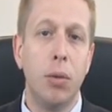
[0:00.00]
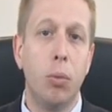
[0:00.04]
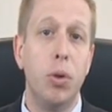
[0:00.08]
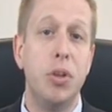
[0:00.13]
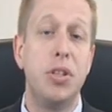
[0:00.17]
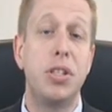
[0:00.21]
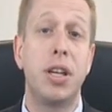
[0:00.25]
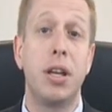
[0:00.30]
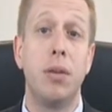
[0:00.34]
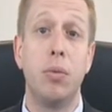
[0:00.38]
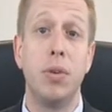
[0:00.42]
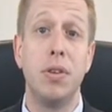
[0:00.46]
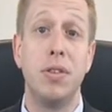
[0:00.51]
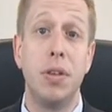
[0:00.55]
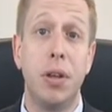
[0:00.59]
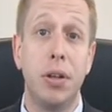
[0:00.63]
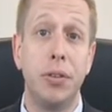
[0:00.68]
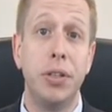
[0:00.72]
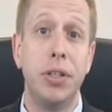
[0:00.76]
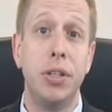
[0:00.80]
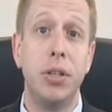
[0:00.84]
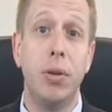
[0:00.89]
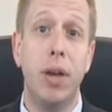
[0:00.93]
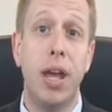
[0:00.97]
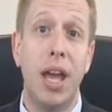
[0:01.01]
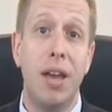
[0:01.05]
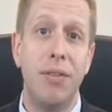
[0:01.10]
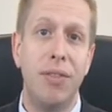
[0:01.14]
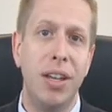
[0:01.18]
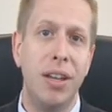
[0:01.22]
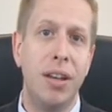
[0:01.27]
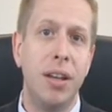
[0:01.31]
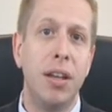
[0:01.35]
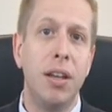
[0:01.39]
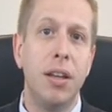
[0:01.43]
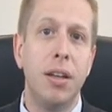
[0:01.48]
which can result in you
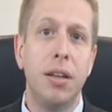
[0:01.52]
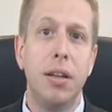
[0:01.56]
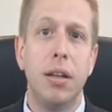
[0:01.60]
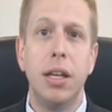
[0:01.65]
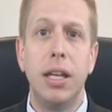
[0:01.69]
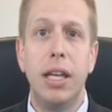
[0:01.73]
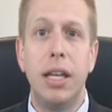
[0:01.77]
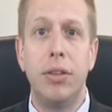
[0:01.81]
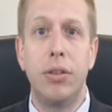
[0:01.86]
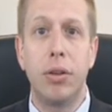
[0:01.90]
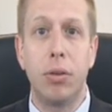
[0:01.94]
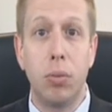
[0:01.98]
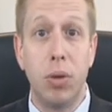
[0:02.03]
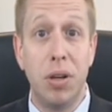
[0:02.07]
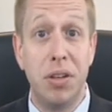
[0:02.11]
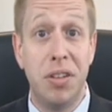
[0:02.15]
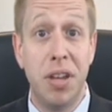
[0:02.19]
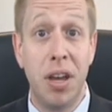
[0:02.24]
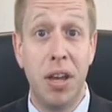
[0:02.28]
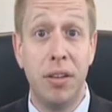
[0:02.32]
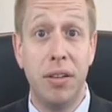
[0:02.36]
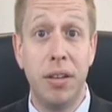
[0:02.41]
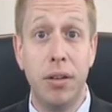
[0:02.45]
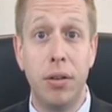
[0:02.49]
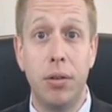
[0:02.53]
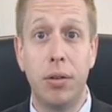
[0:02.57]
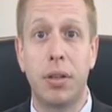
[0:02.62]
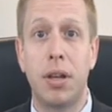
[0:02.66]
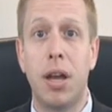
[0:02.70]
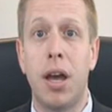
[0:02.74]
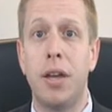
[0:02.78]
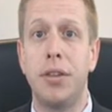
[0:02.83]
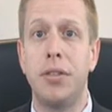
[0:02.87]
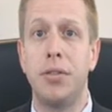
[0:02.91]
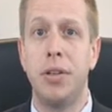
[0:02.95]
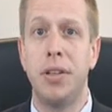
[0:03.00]
having either redundant or
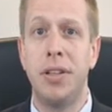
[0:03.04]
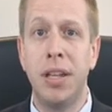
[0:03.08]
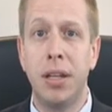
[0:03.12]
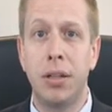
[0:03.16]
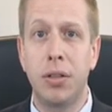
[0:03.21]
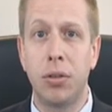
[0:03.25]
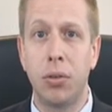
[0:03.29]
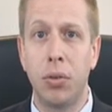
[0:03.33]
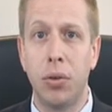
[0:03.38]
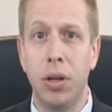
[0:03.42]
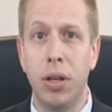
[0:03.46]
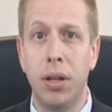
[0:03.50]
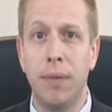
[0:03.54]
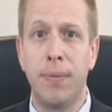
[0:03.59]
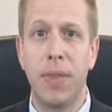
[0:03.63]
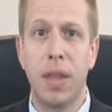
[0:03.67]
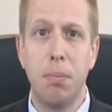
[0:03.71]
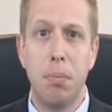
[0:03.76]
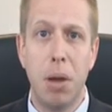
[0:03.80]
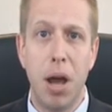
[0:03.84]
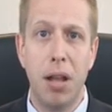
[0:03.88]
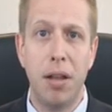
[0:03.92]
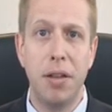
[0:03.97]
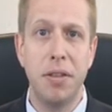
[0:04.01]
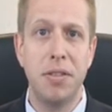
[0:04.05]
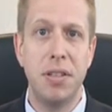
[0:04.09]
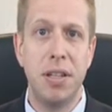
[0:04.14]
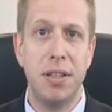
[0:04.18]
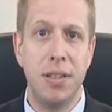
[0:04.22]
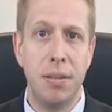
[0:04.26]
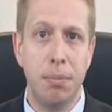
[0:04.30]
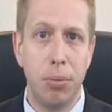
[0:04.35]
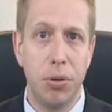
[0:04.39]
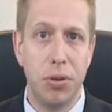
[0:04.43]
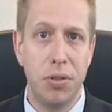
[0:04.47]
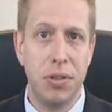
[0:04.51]
contradictory
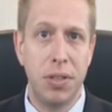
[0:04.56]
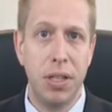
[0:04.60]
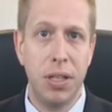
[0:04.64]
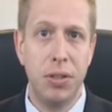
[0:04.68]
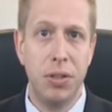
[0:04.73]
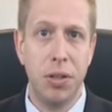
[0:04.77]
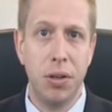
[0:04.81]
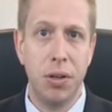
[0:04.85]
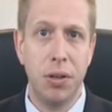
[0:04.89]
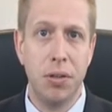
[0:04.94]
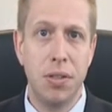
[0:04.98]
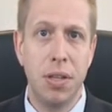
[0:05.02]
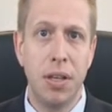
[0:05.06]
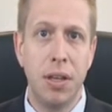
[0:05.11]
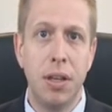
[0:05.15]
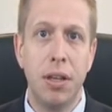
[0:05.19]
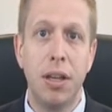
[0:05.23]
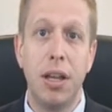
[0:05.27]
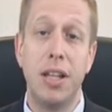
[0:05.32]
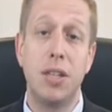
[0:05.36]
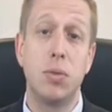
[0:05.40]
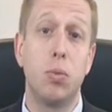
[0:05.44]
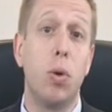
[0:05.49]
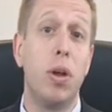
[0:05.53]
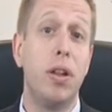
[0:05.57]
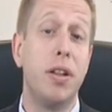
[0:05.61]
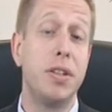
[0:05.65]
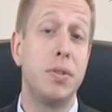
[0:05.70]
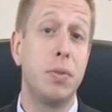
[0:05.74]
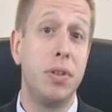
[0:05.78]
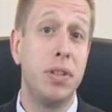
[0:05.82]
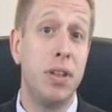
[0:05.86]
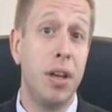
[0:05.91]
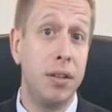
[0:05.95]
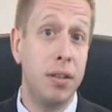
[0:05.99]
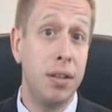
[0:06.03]
policies and procedures, as well
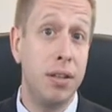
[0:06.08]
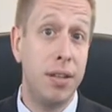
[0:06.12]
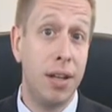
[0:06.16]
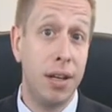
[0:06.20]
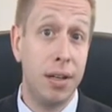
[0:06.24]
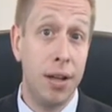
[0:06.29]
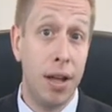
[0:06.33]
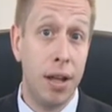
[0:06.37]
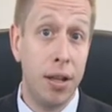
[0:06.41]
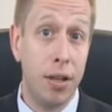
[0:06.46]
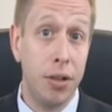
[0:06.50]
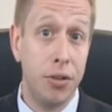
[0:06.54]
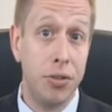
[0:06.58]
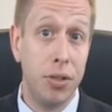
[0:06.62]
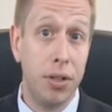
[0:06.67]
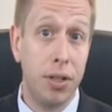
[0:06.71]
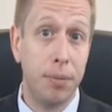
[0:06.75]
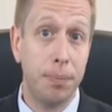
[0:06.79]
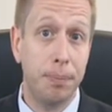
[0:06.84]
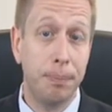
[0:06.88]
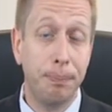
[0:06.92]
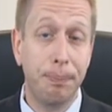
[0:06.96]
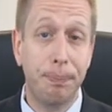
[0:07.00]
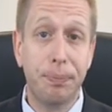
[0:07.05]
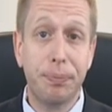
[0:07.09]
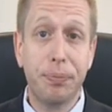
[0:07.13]
as redundant technology.